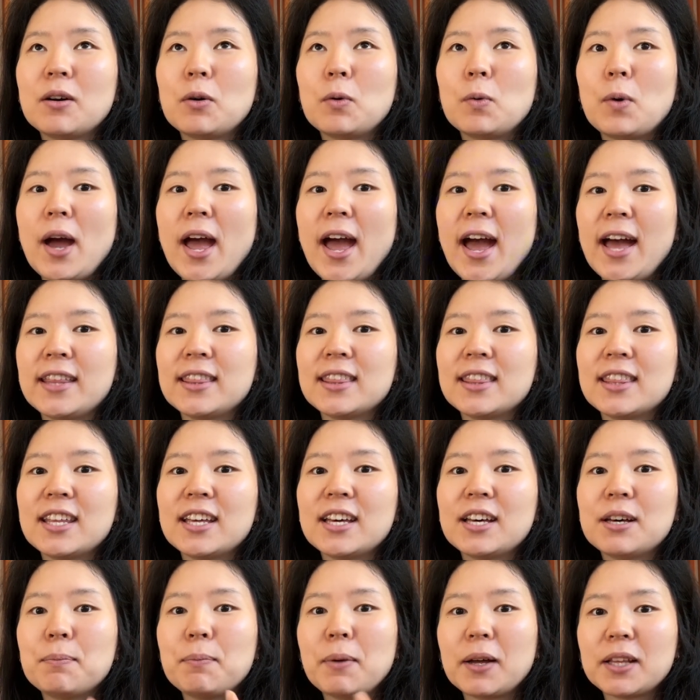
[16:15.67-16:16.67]
and
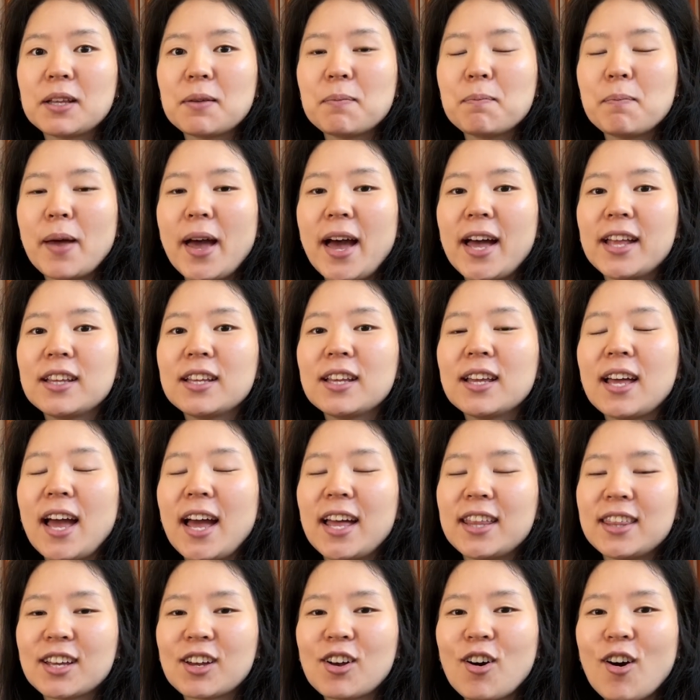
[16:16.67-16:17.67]
the button band
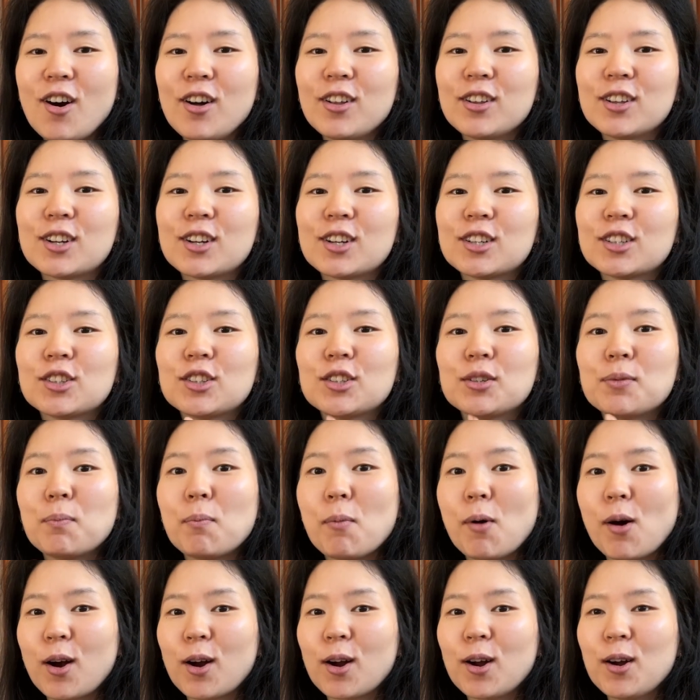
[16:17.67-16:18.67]
and the collar
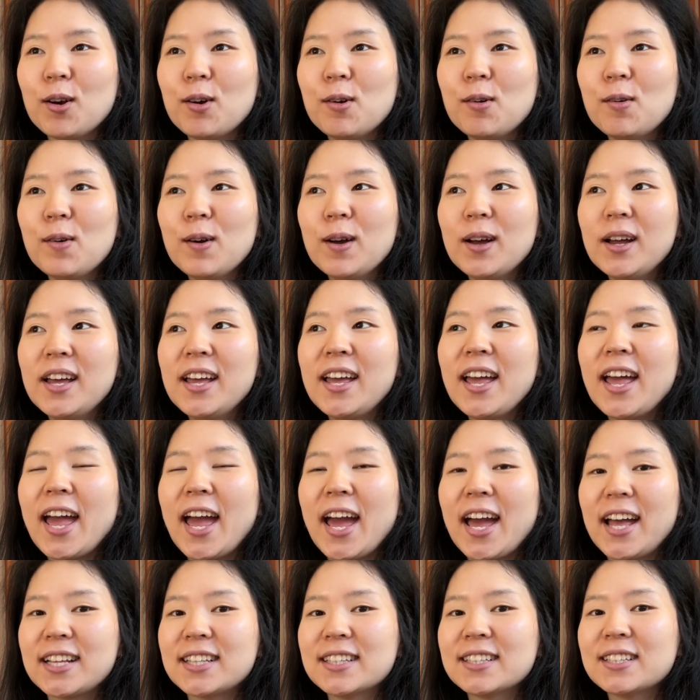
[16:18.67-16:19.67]
tomorrow
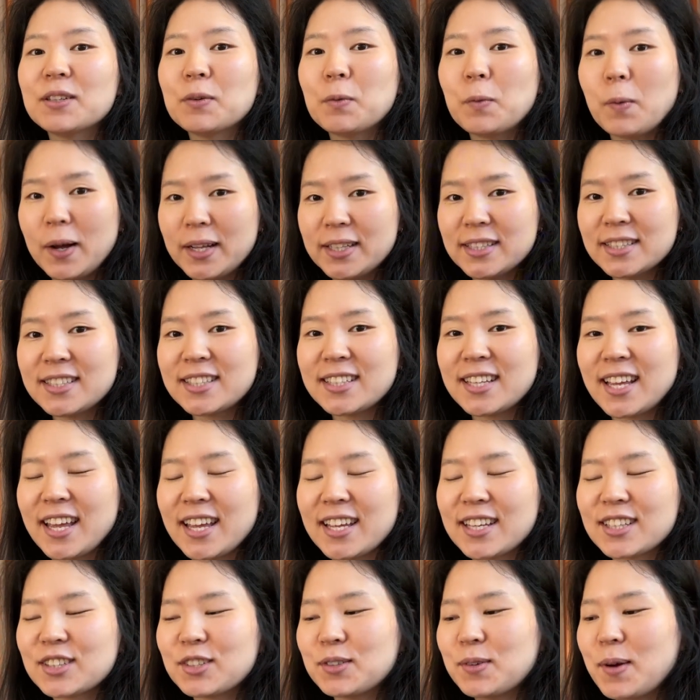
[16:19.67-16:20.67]
and
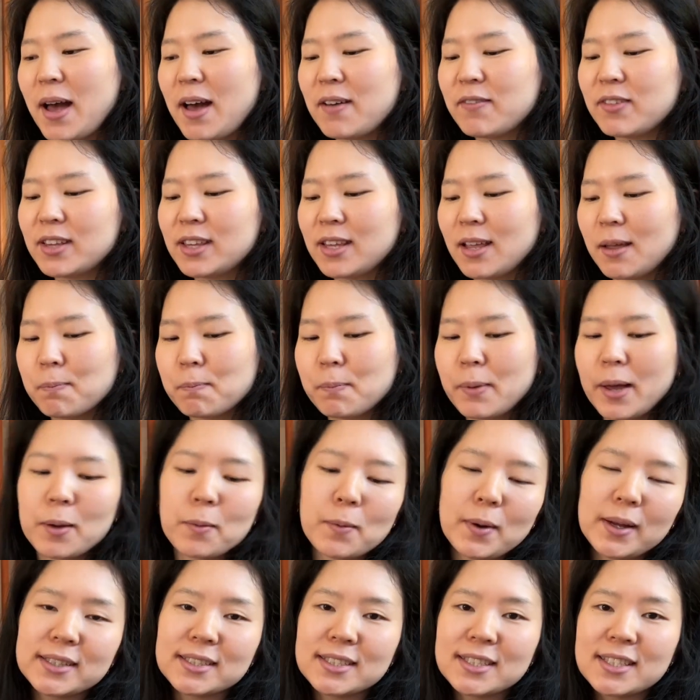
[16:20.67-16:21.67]
Wednesday, to have it done by
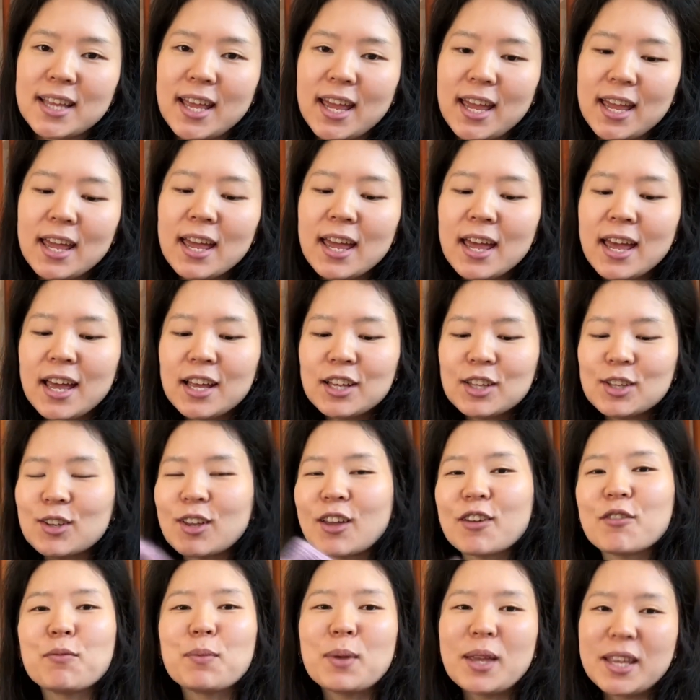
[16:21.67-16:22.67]
Wednesday to
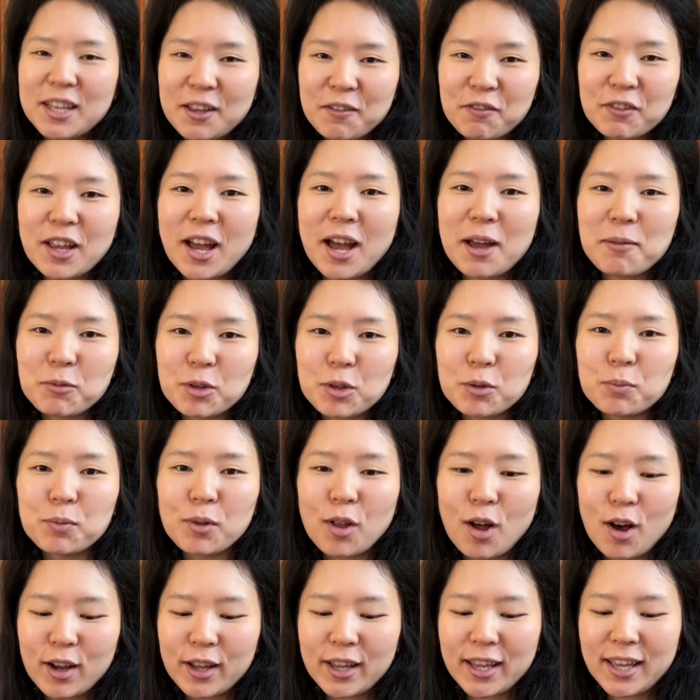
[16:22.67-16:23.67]
give me enough time to
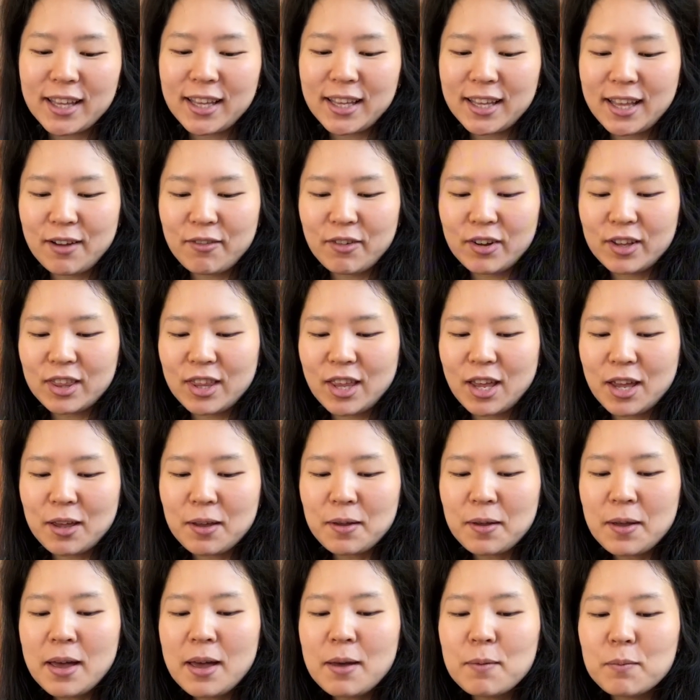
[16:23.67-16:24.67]
block it and
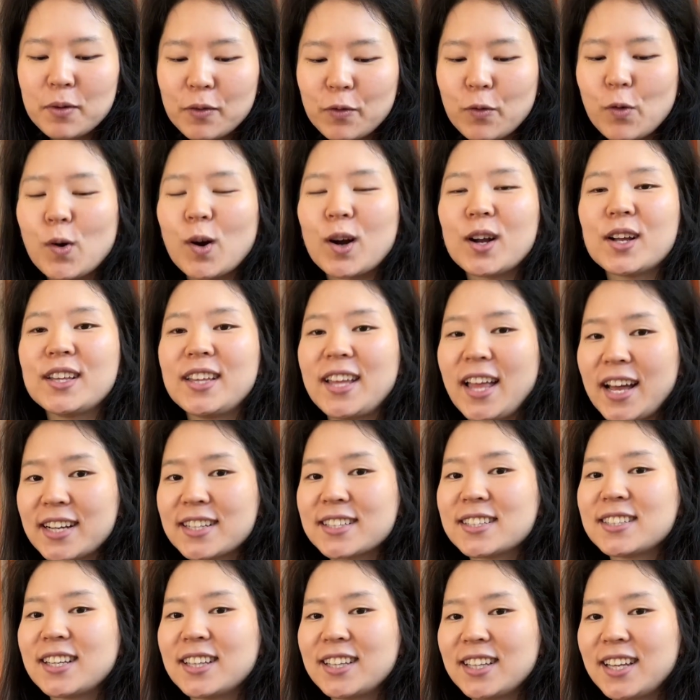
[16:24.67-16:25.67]
everything before
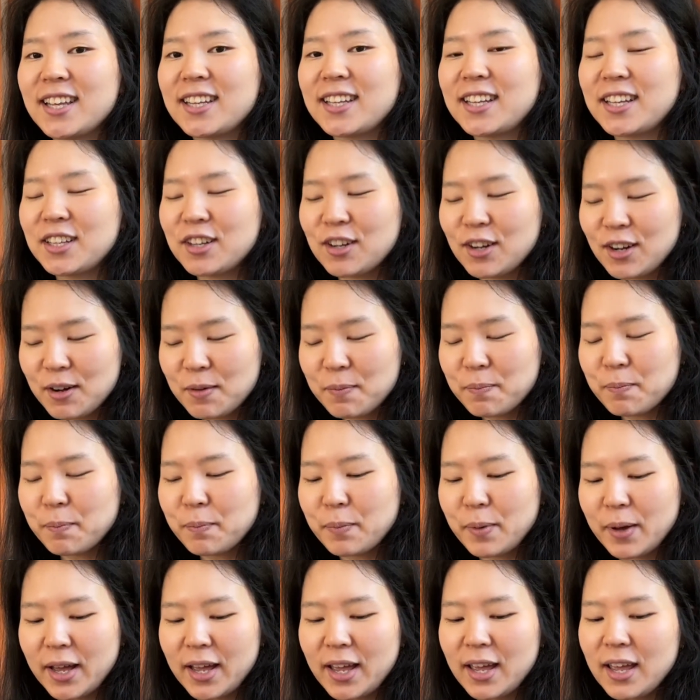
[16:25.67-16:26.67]
next Sunday dinner.
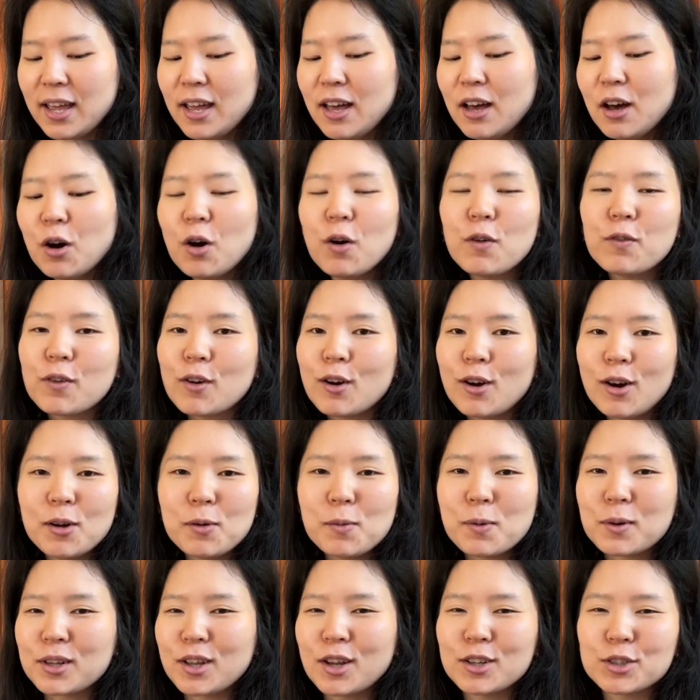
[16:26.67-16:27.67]
But overall,
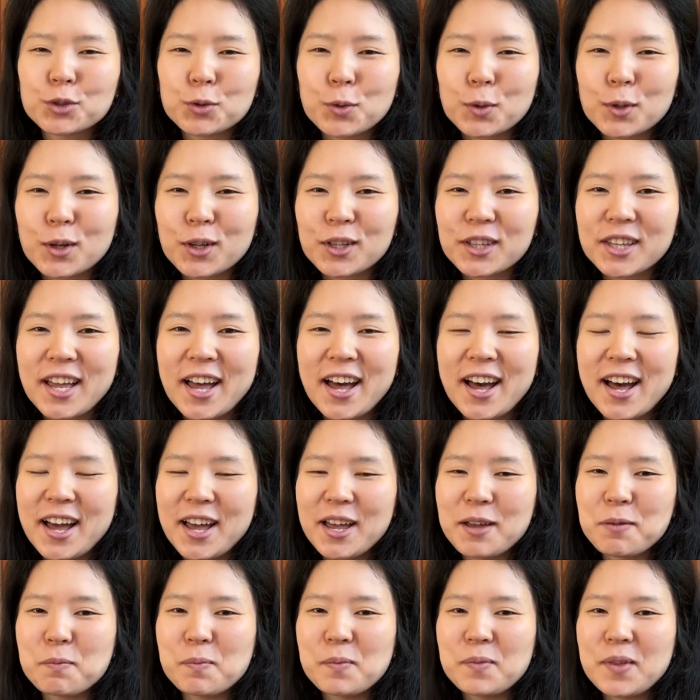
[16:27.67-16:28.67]
we're not short on
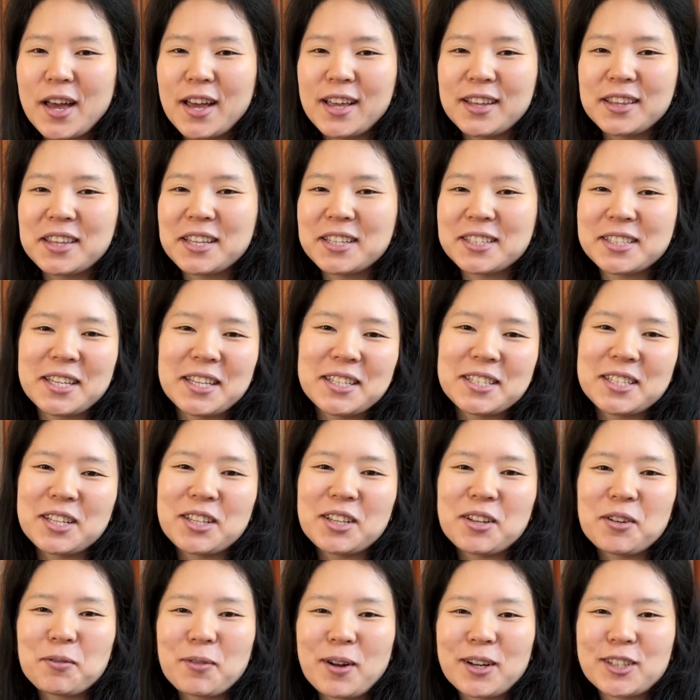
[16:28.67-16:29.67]
time, and this isn't
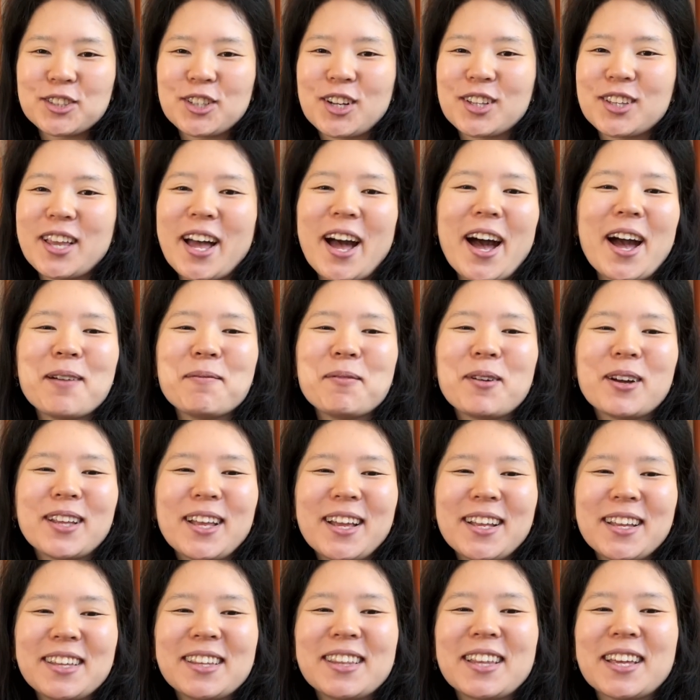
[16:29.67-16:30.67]
a rush on time on
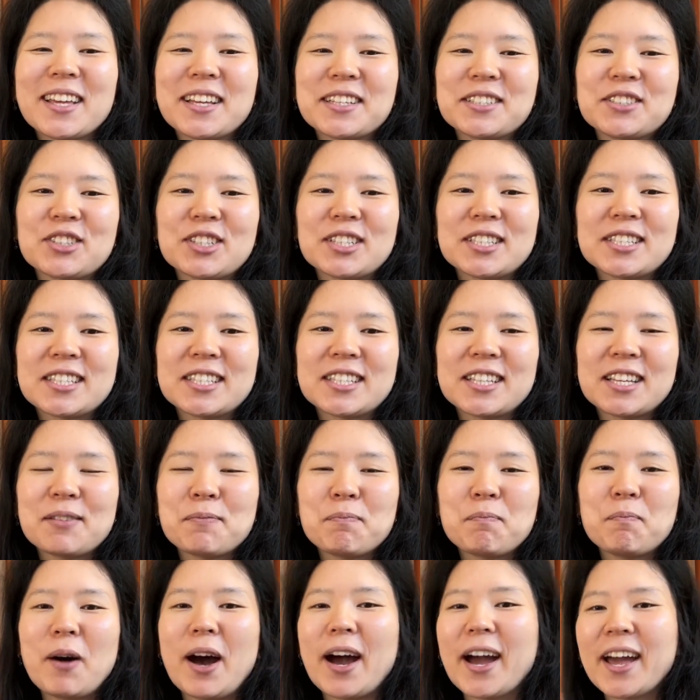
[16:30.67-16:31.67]
anything. It's just
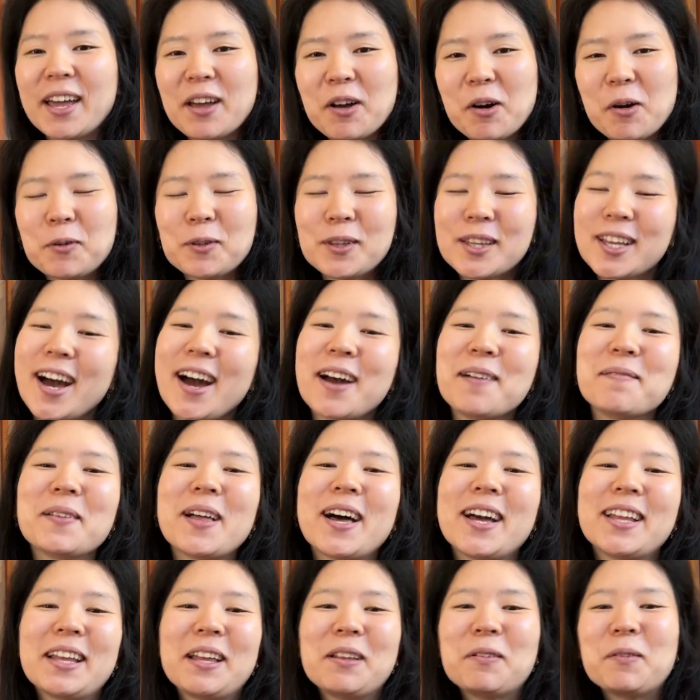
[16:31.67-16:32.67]
my own
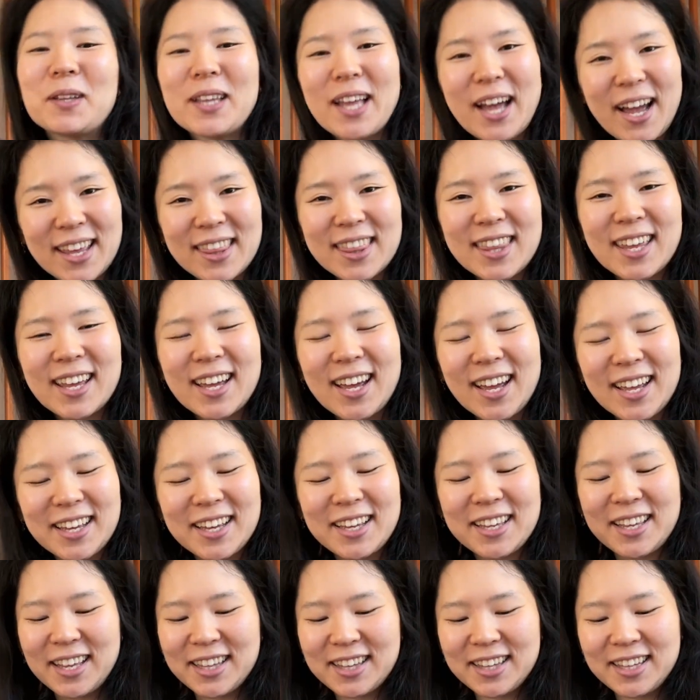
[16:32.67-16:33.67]
timeline and what I think I
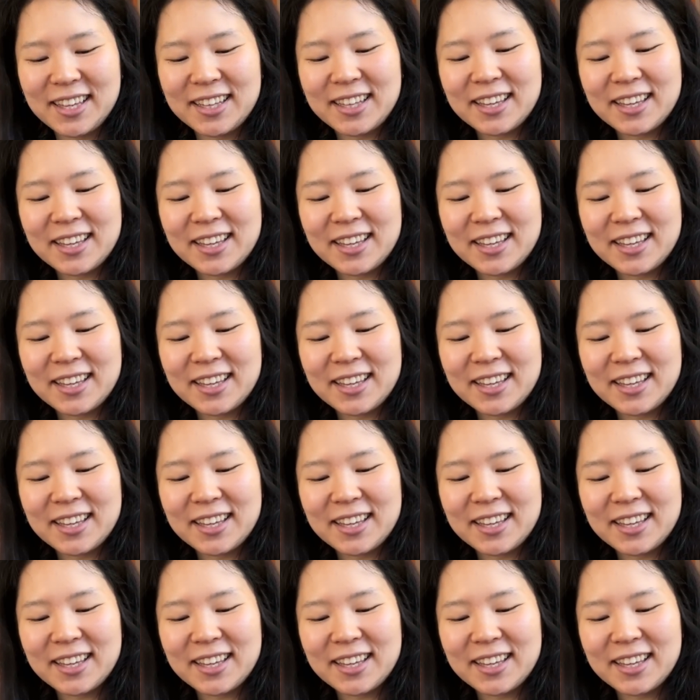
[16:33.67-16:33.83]
can get done